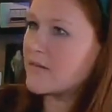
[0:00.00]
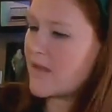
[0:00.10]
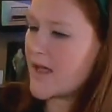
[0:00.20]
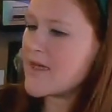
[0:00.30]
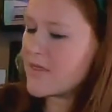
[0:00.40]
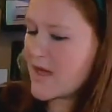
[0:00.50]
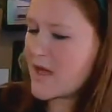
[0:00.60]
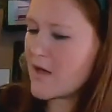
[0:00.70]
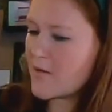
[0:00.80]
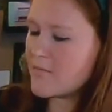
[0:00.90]
like
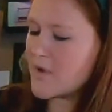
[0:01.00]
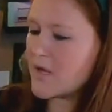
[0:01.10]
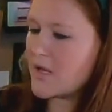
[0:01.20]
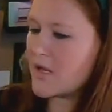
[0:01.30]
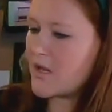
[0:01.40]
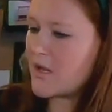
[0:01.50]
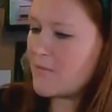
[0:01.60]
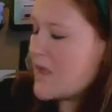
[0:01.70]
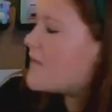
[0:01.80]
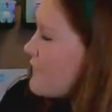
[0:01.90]
them, it
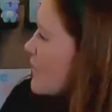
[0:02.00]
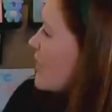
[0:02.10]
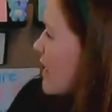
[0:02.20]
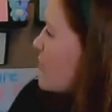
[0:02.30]
may feel like